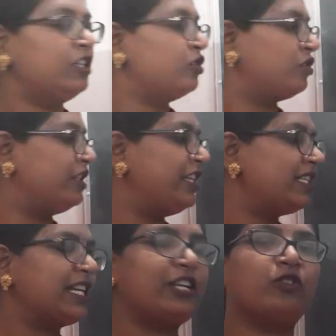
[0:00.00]
So these
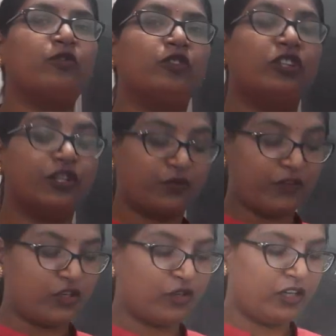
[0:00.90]
kind of words
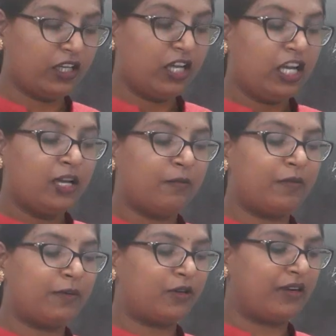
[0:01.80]
we should
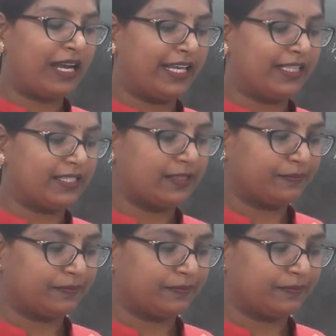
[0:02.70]
memorize.